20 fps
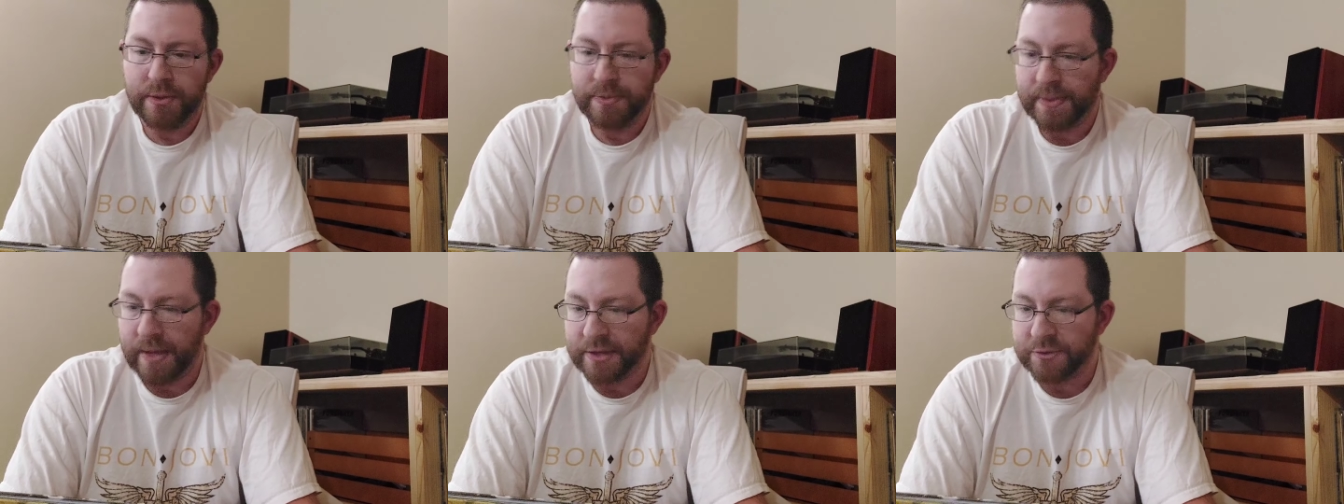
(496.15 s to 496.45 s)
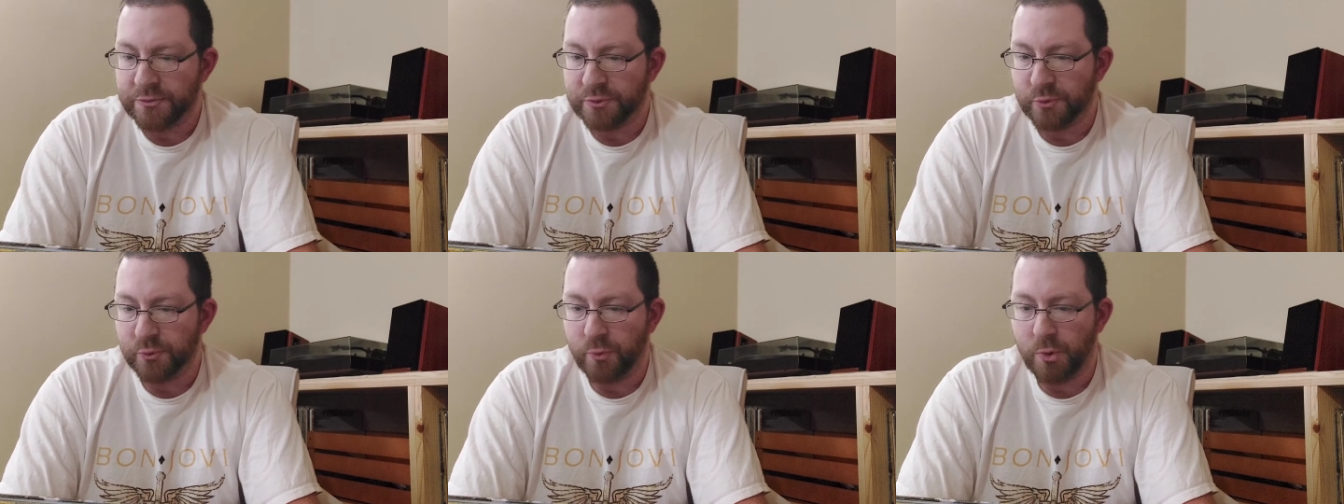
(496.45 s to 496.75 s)

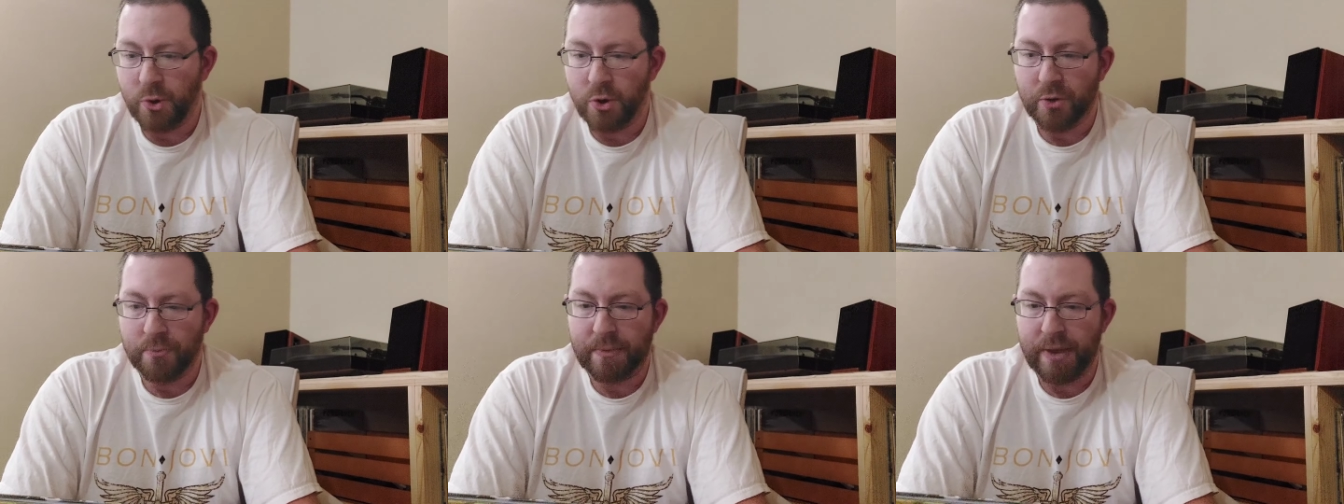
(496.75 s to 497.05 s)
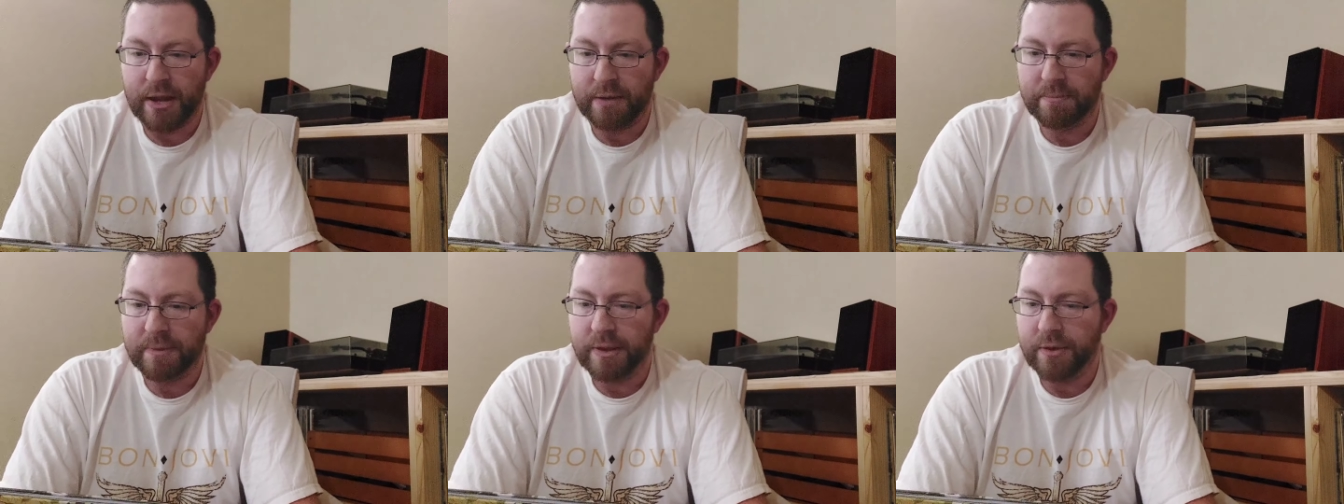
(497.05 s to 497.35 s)
That's What the Water
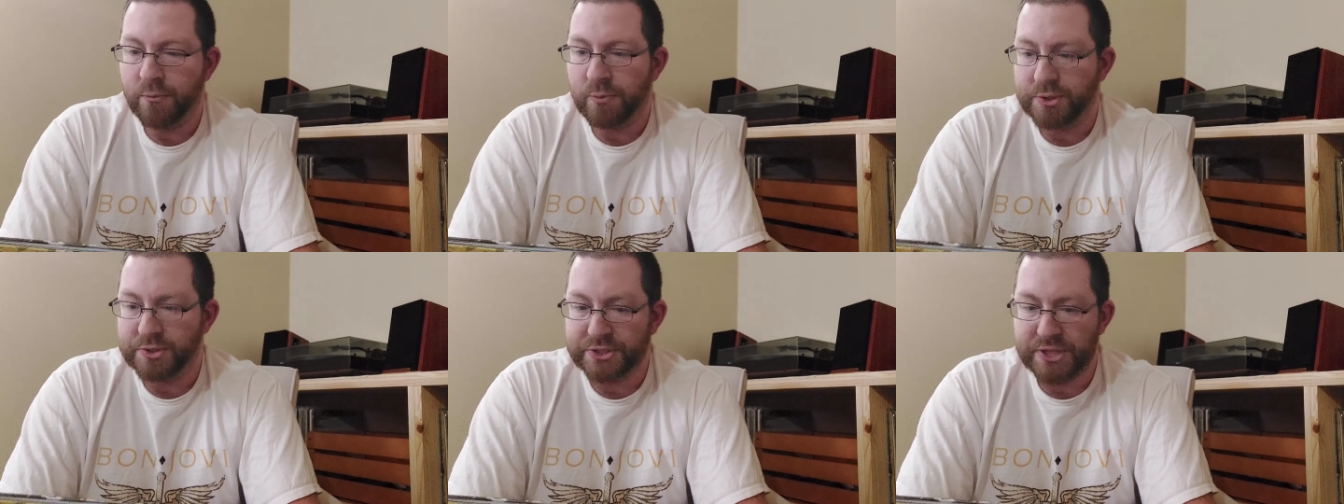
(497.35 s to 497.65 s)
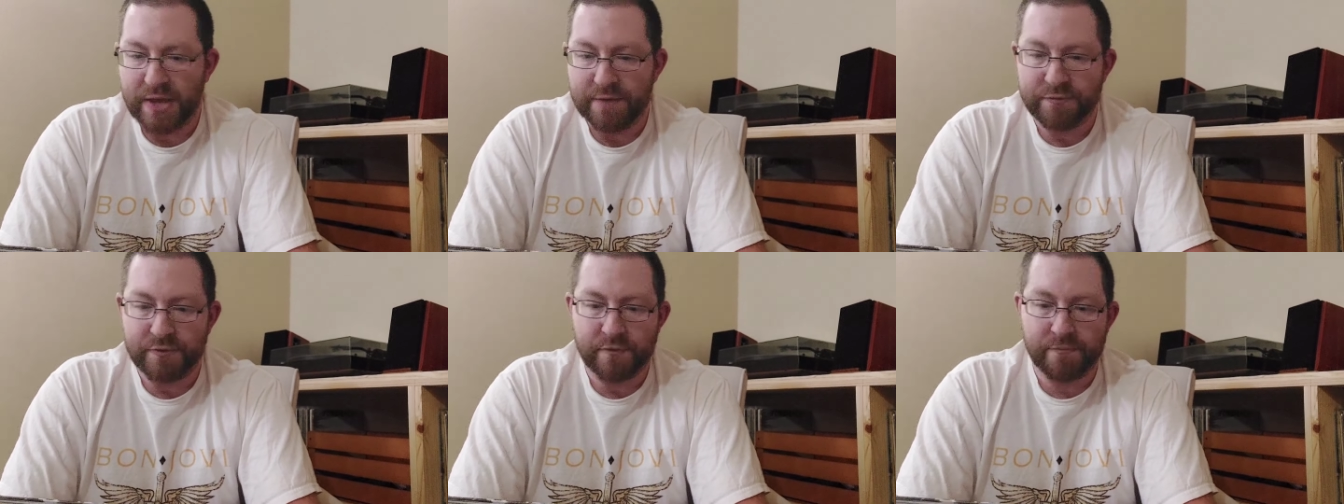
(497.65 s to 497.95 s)
Made Me, What's
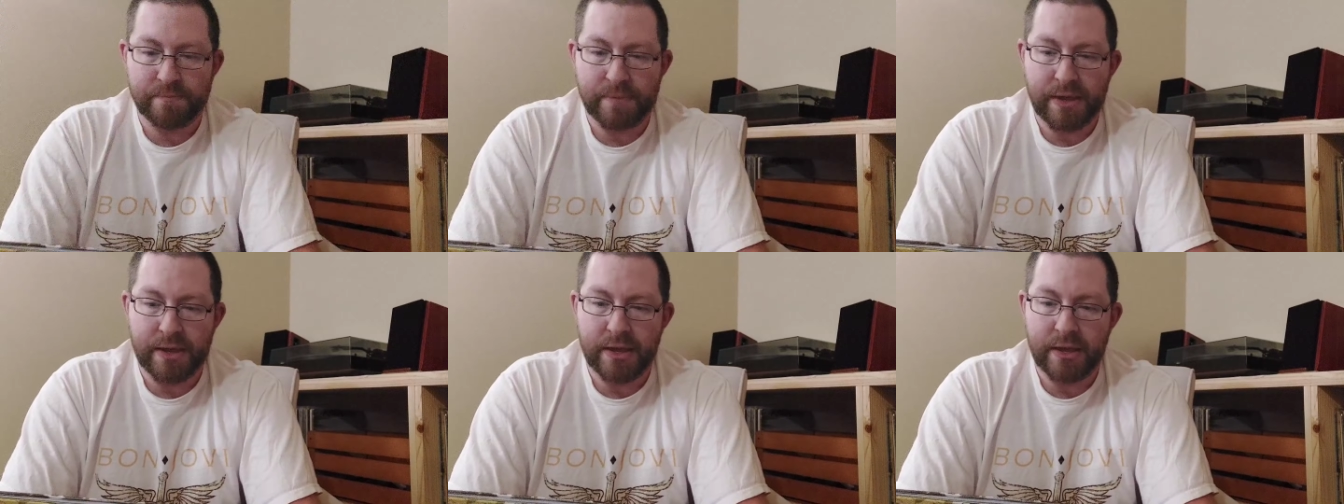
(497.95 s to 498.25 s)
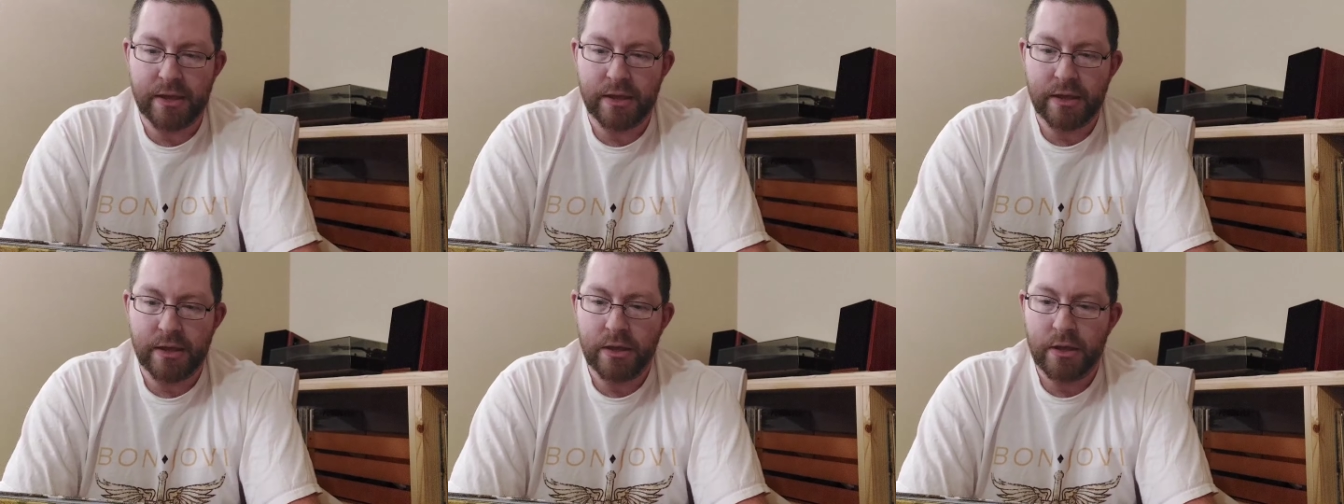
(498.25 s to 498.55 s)
Left of Me,